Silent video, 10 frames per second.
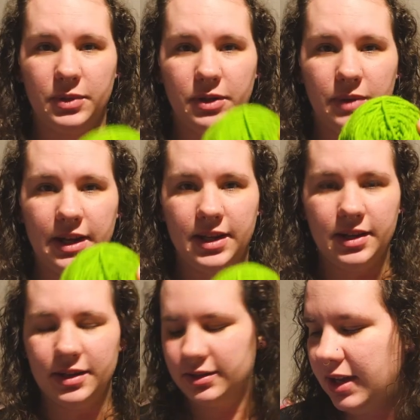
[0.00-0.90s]
one right
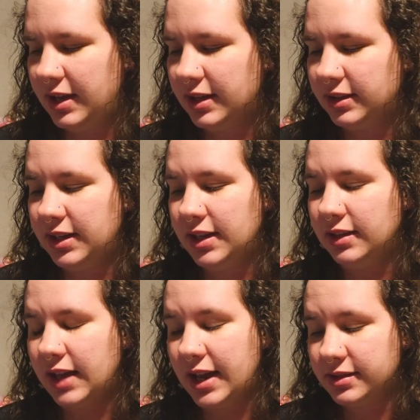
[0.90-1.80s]
here, and the
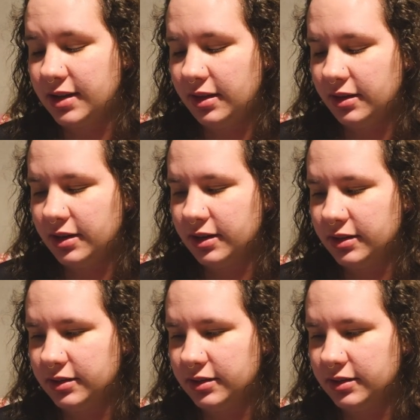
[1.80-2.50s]
last color,